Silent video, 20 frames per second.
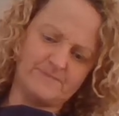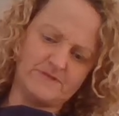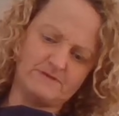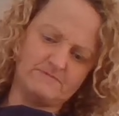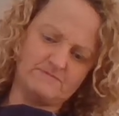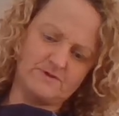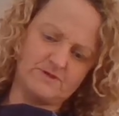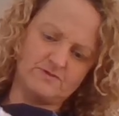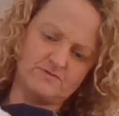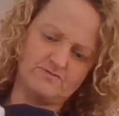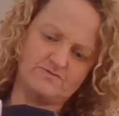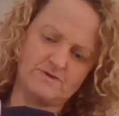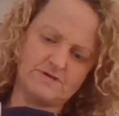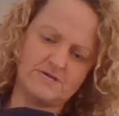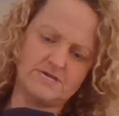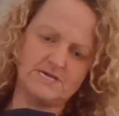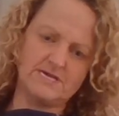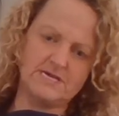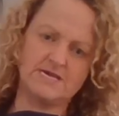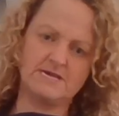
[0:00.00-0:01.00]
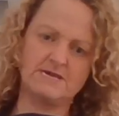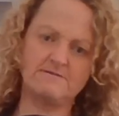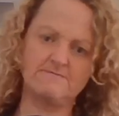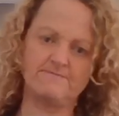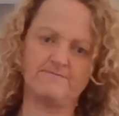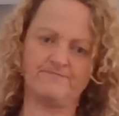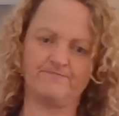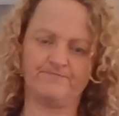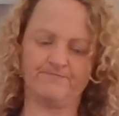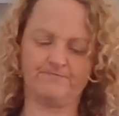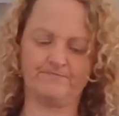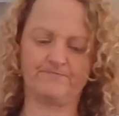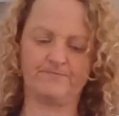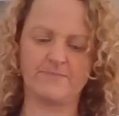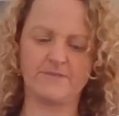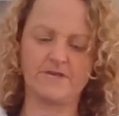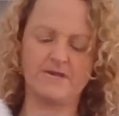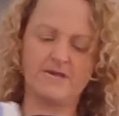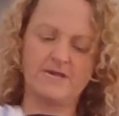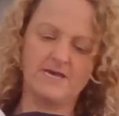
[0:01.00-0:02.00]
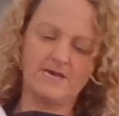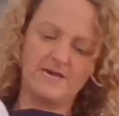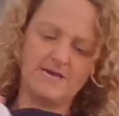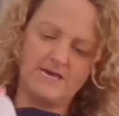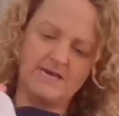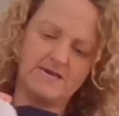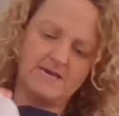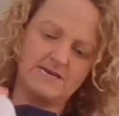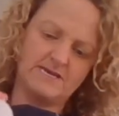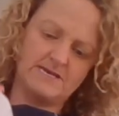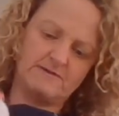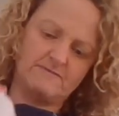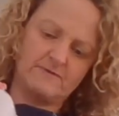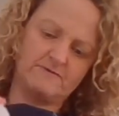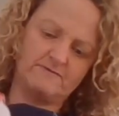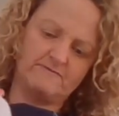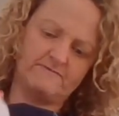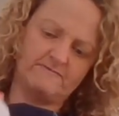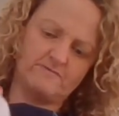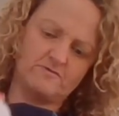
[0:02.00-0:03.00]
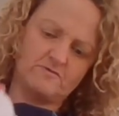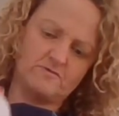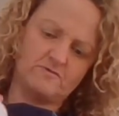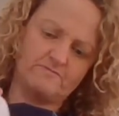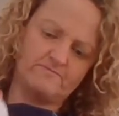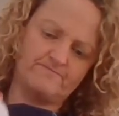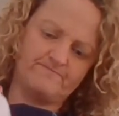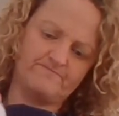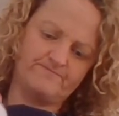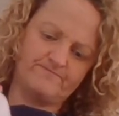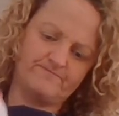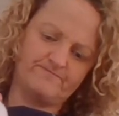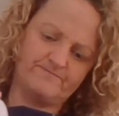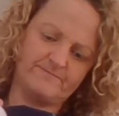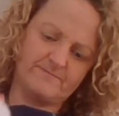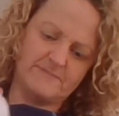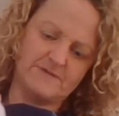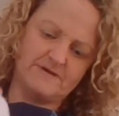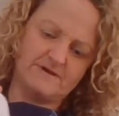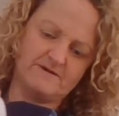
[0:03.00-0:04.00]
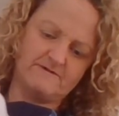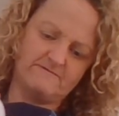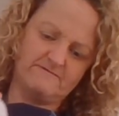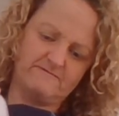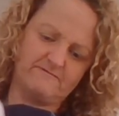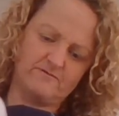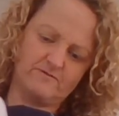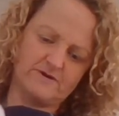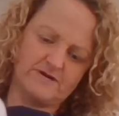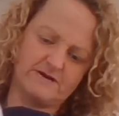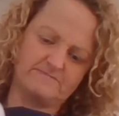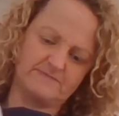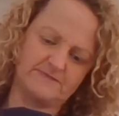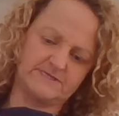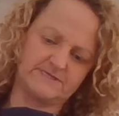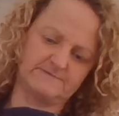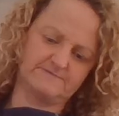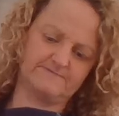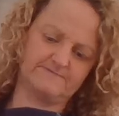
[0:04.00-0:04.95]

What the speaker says: Number 3. And number 4. 4 cups.